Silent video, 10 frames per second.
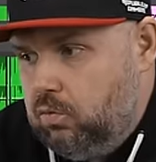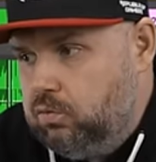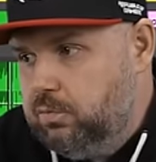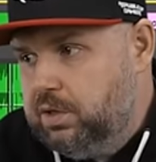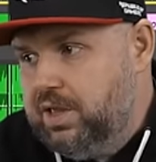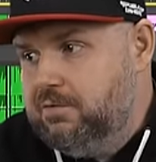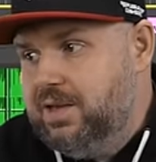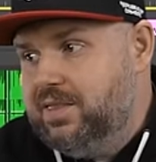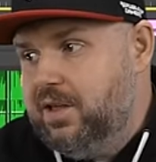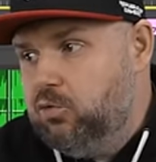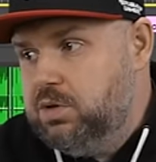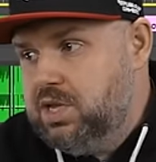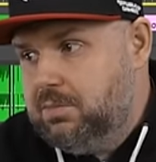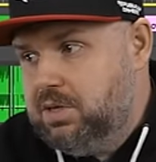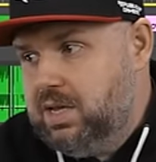It instantly changes
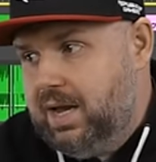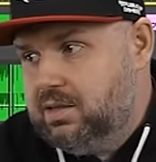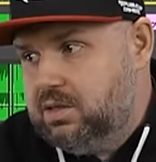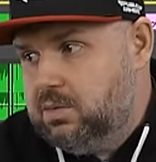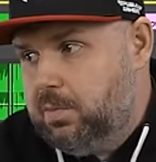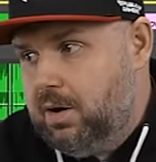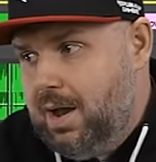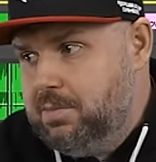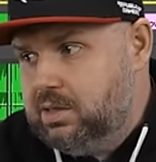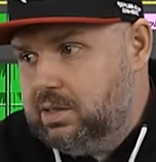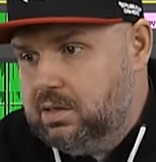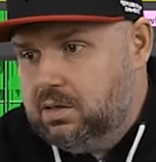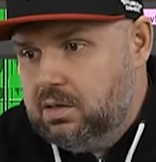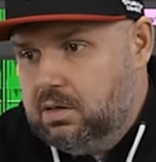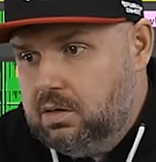these parameters. That is, if I
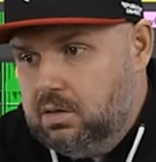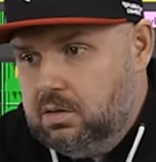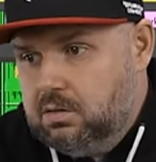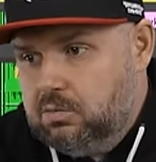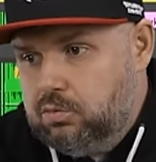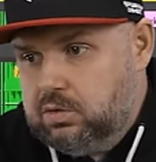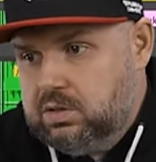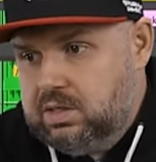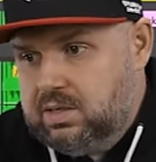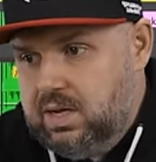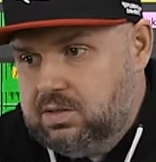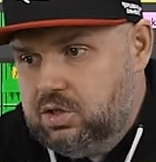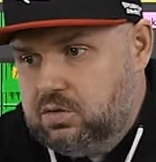choose to stabilize frame.